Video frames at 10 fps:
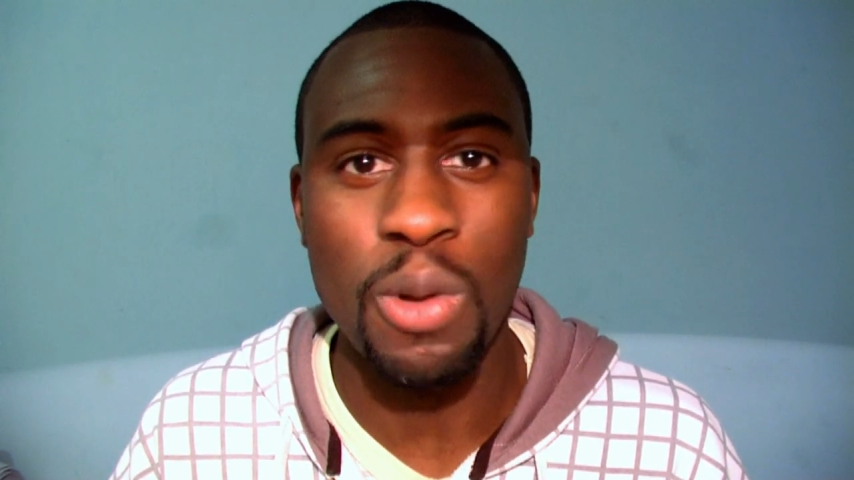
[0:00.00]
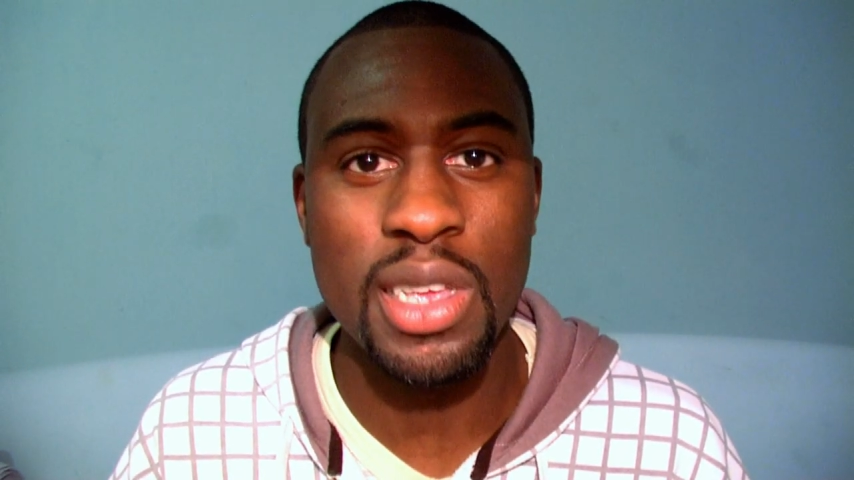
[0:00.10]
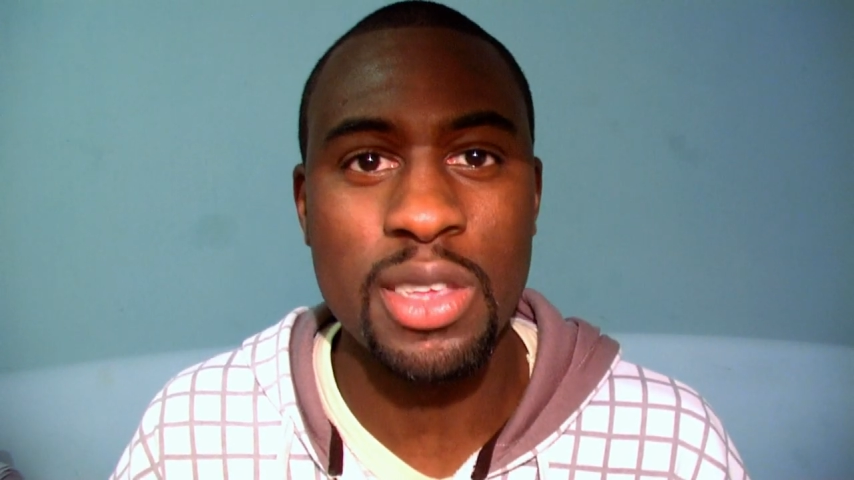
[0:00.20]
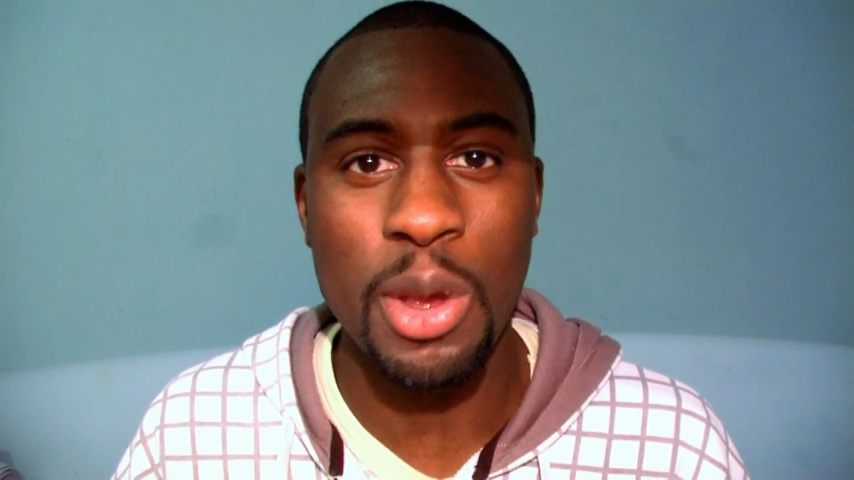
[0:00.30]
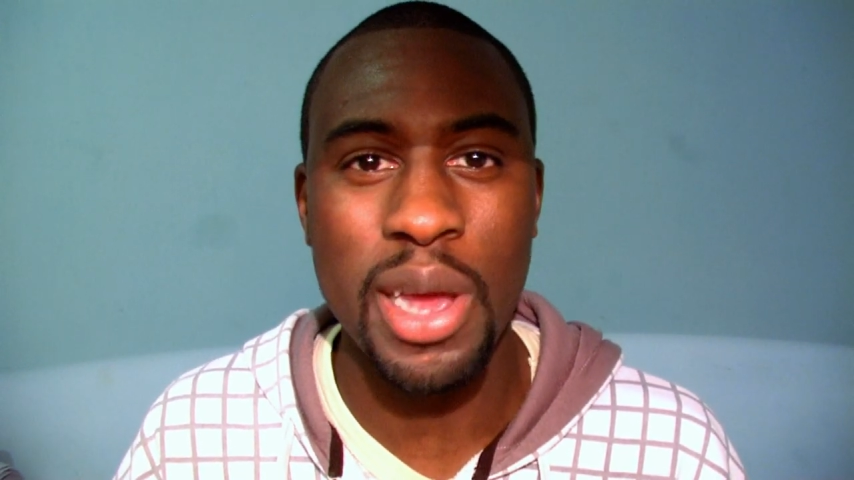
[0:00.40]

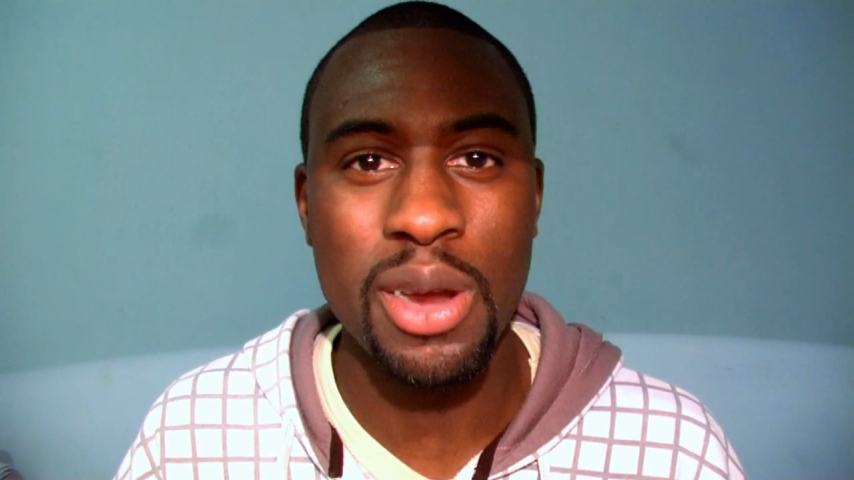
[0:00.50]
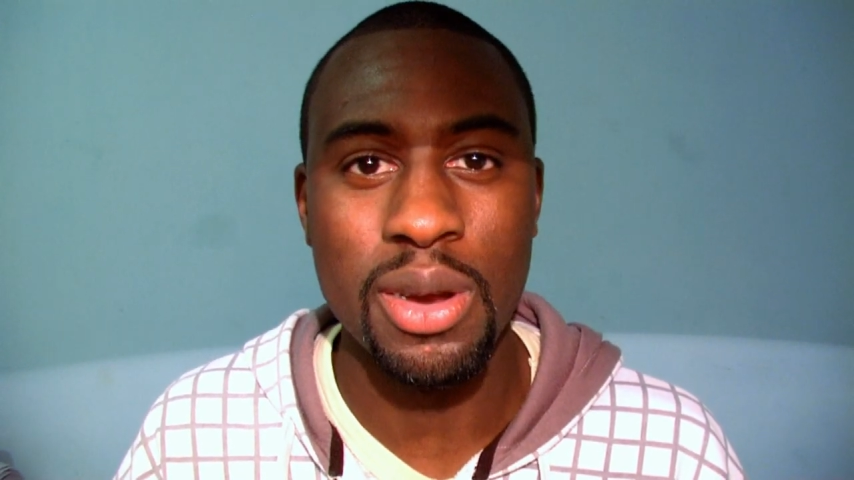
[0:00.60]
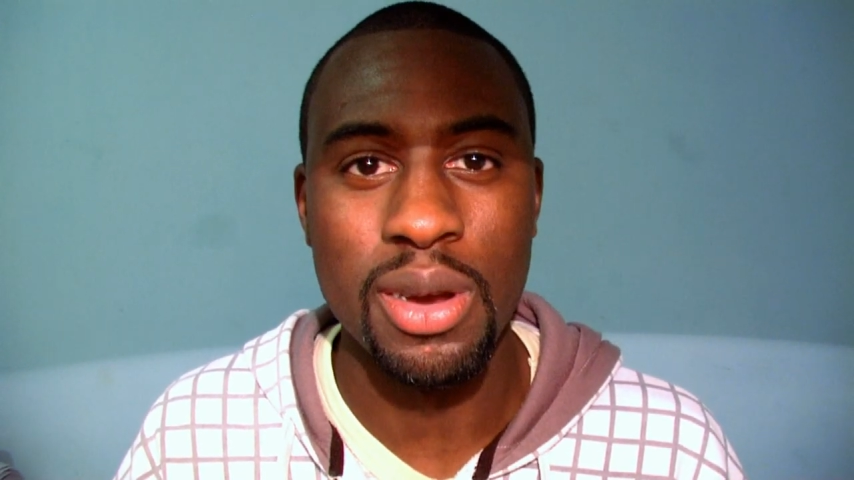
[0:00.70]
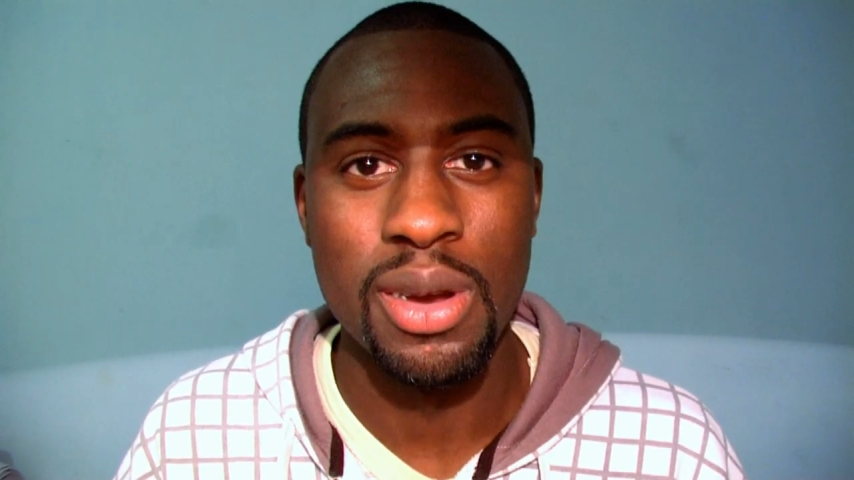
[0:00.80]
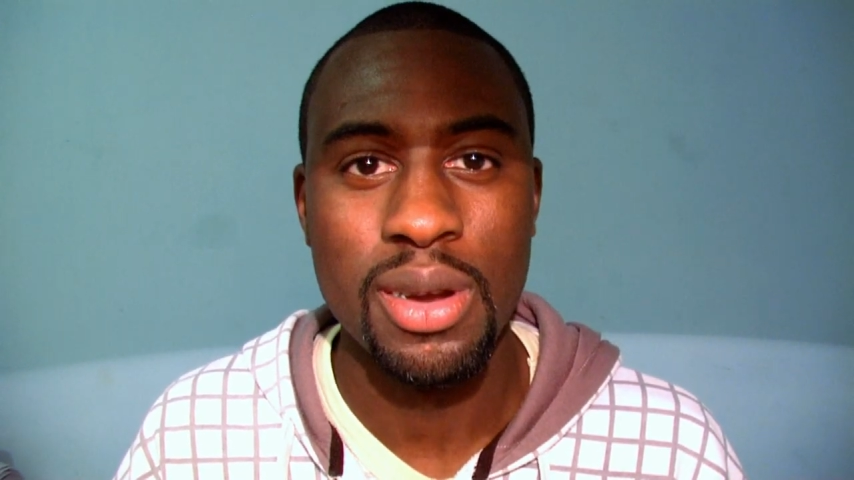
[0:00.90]
What is going
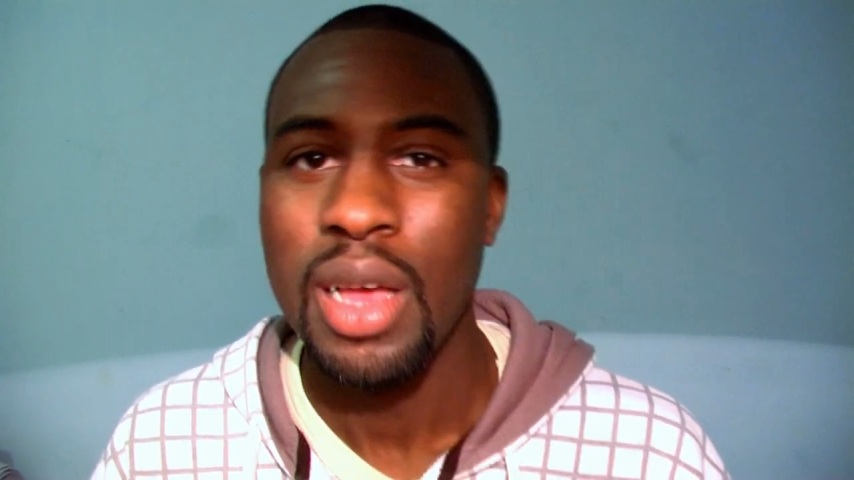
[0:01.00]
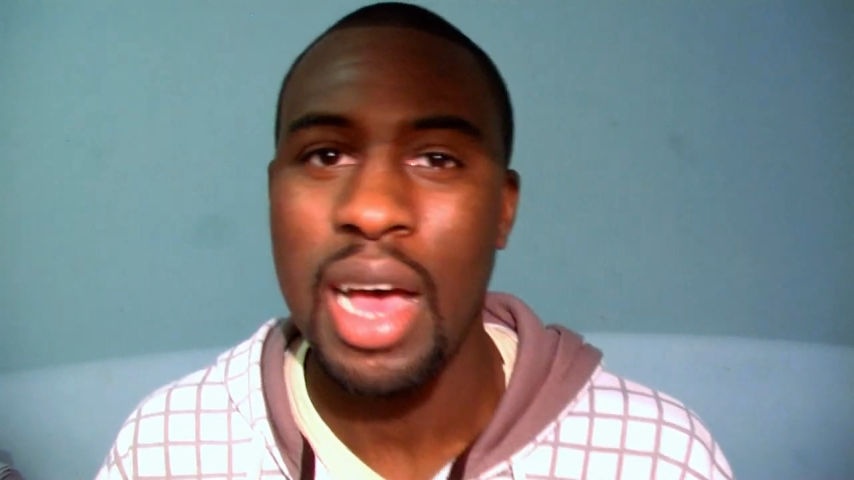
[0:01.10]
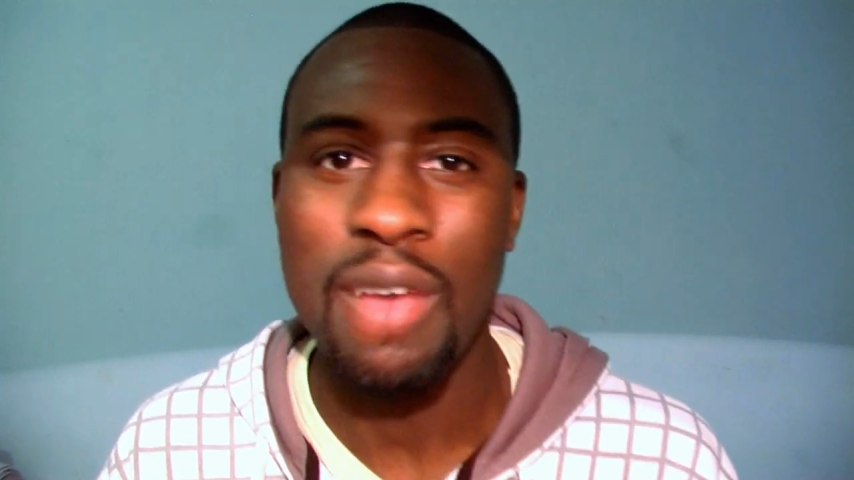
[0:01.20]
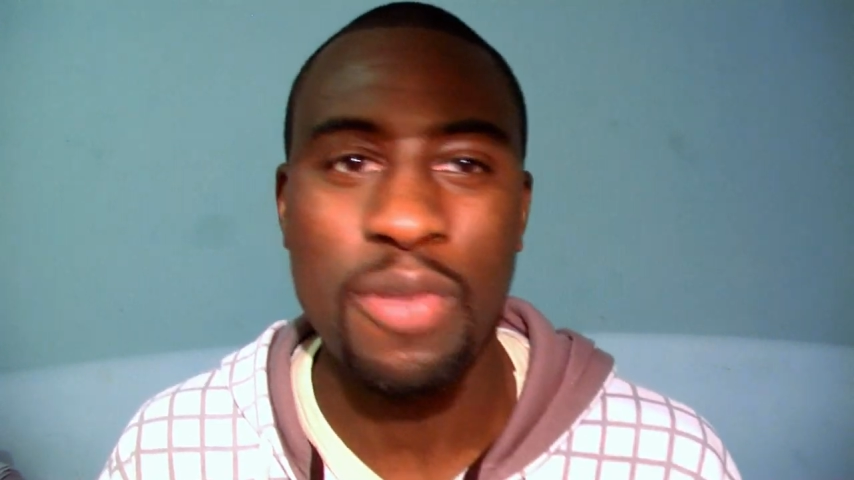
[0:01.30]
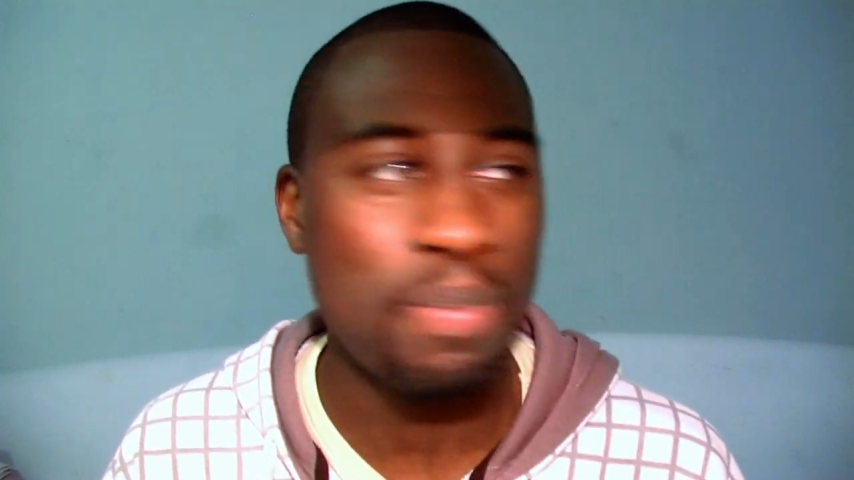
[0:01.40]
on?
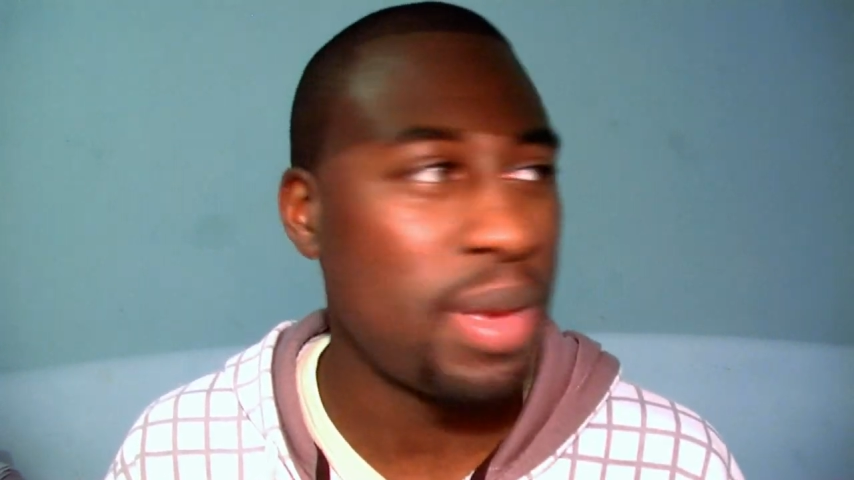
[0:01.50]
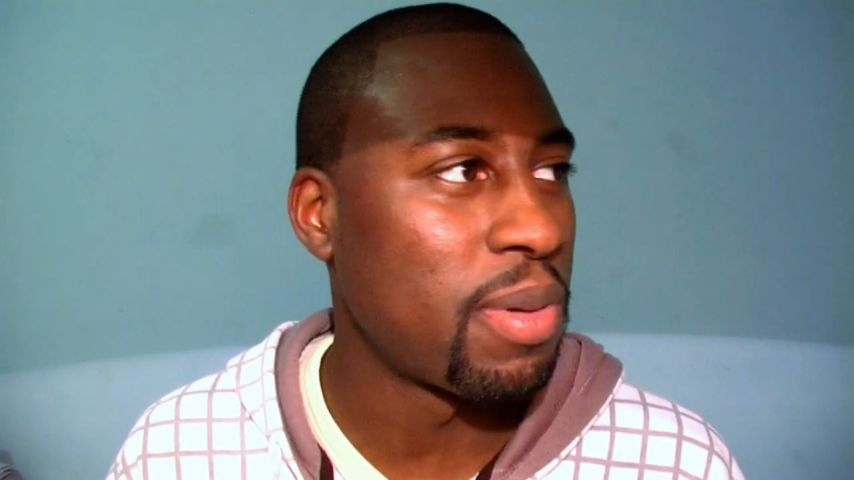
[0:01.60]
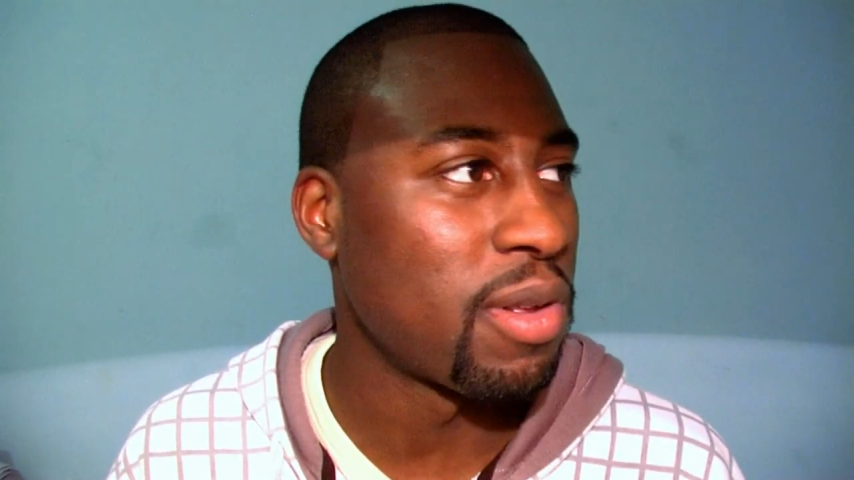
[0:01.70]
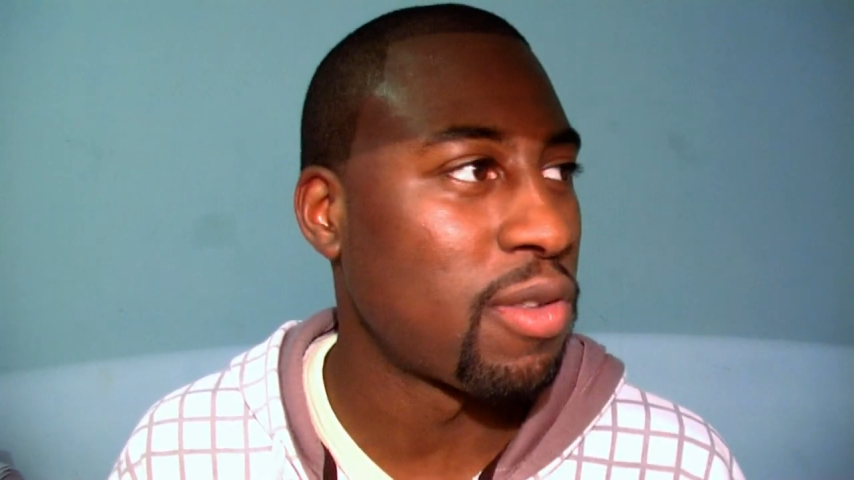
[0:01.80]
People